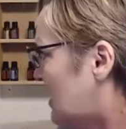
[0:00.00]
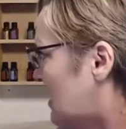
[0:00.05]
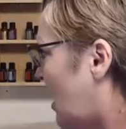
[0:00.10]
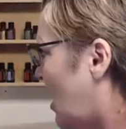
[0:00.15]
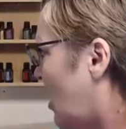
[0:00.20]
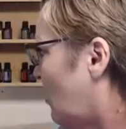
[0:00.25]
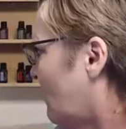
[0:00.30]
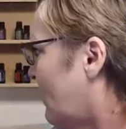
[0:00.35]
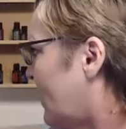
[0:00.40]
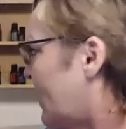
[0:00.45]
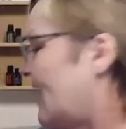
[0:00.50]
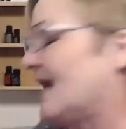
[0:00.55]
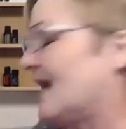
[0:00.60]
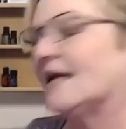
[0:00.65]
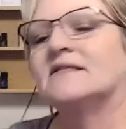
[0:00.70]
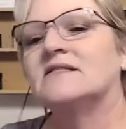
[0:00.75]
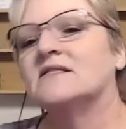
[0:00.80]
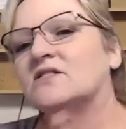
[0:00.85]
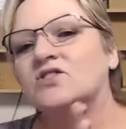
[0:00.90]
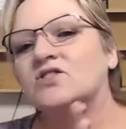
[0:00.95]
All right,
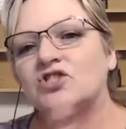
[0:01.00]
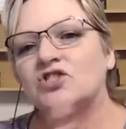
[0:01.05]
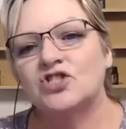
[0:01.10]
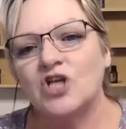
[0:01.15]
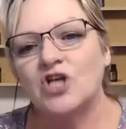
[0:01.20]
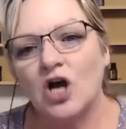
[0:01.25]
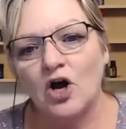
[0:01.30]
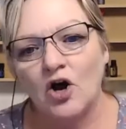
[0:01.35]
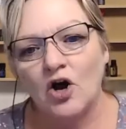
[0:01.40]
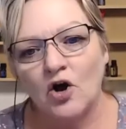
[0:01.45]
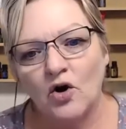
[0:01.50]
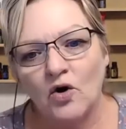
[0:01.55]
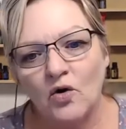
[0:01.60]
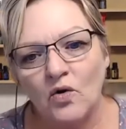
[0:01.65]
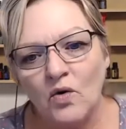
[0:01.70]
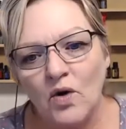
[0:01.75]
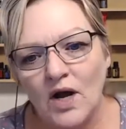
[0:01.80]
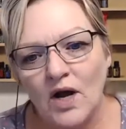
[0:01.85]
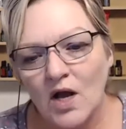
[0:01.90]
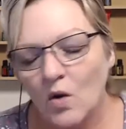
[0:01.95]
and
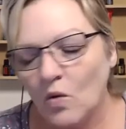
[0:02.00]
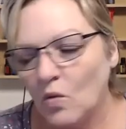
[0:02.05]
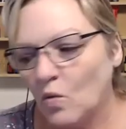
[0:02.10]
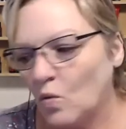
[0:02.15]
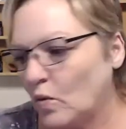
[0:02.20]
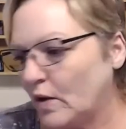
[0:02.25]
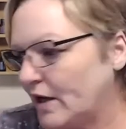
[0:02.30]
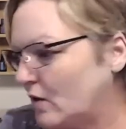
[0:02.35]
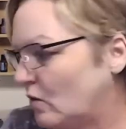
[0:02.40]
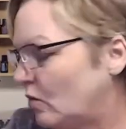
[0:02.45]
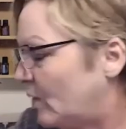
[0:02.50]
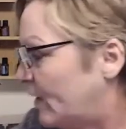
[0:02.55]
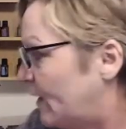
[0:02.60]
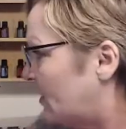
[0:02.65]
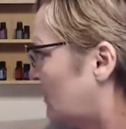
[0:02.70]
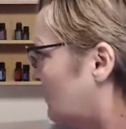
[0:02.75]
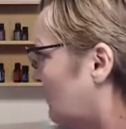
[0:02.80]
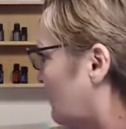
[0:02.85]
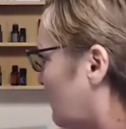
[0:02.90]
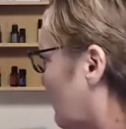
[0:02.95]
so we
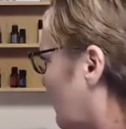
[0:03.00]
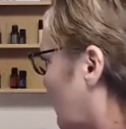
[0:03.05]
will,